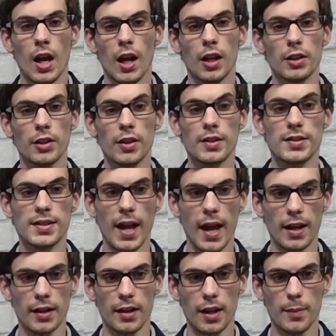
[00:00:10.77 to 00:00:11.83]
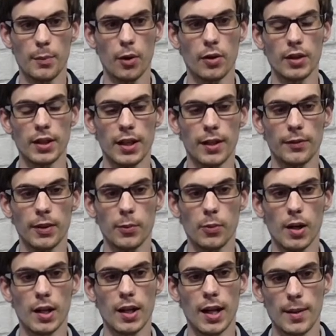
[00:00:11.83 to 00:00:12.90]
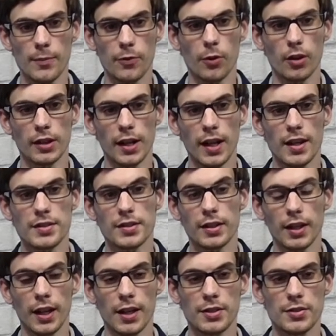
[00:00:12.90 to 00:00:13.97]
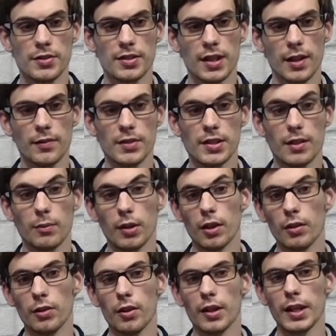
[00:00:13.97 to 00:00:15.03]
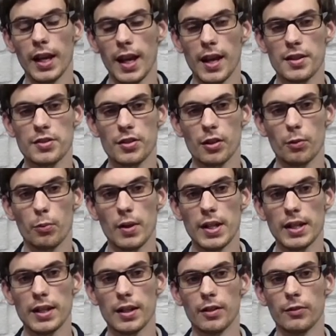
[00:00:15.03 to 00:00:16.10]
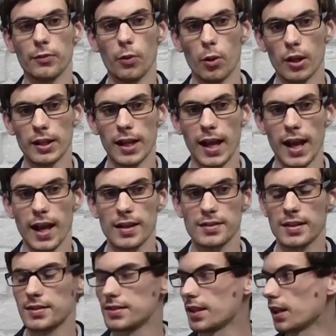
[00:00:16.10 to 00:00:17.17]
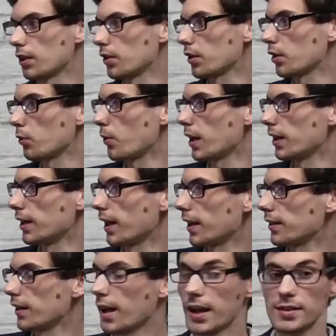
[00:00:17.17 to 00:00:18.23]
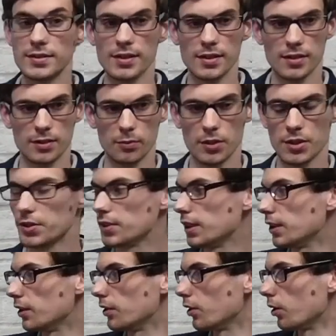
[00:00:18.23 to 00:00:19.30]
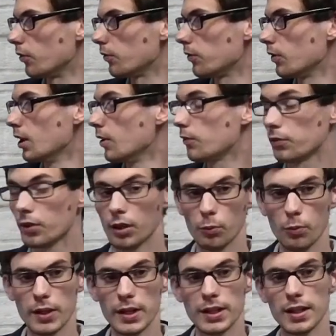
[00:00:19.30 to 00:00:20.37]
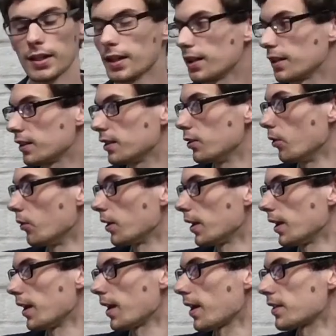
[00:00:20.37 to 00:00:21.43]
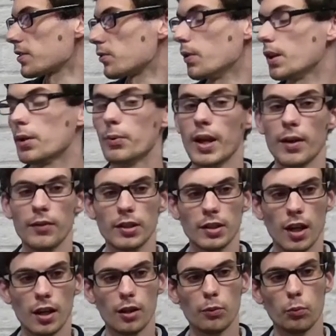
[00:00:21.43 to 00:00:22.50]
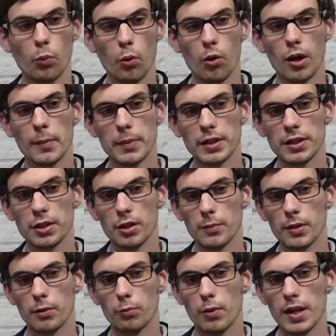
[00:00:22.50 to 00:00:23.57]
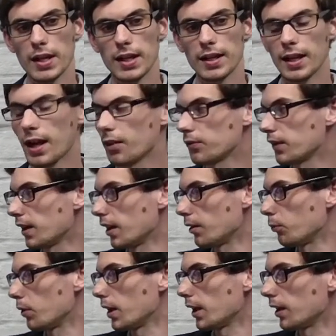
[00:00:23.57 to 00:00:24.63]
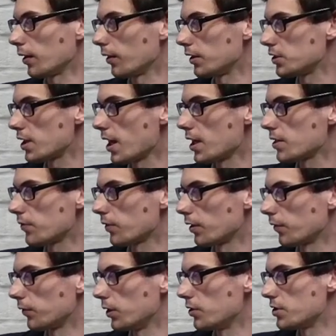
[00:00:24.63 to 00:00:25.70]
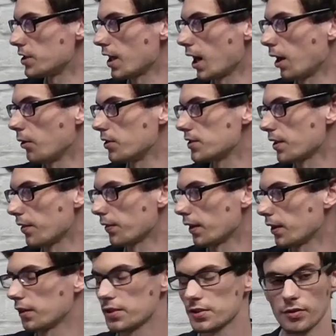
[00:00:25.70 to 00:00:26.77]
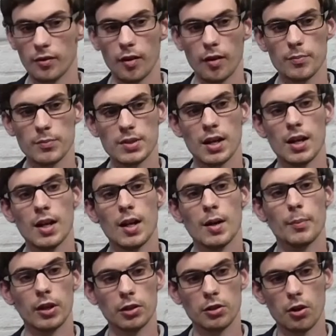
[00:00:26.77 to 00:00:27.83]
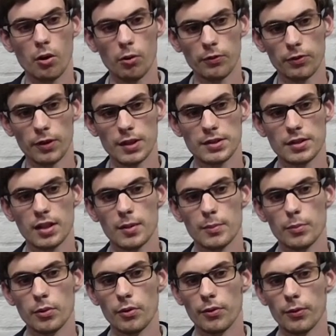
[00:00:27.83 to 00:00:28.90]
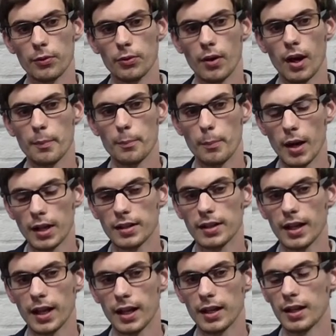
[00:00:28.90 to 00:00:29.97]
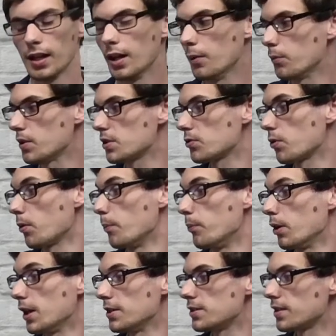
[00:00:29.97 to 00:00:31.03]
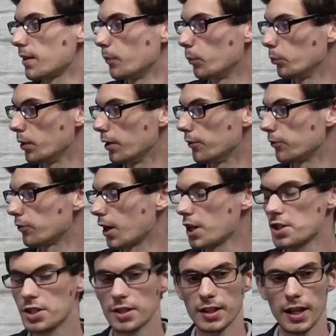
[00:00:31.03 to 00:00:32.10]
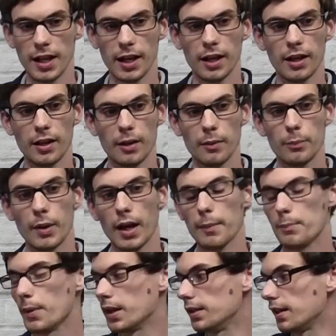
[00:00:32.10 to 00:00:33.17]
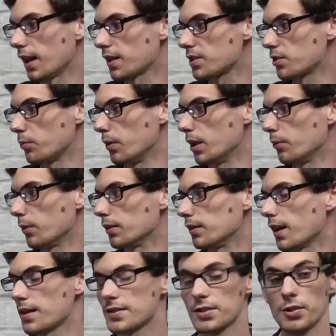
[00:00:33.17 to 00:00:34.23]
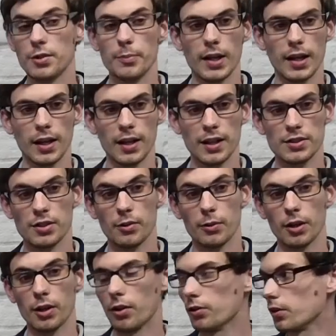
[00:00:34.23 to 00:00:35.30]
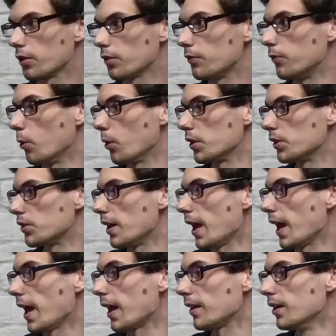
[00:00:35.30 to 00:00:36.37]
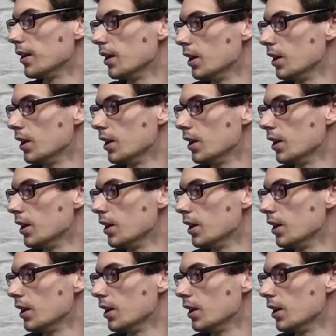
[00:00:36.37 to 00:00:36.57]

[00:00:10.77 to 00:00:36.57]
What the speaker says: A good Saturday morning, everyone. I am forecaster Andrew Stevenson with a look at your weekend forecast. Let's take a look at the weather headlines. This is what you need to know for the weekend and going into next week. We have another warm and humid weekend out there with it, a chance for a few showers and thunderstorms. But a cold front's going to move through on Monday, which will bring some refreshing air by mid-next week with less humidity. So we all look forward to that.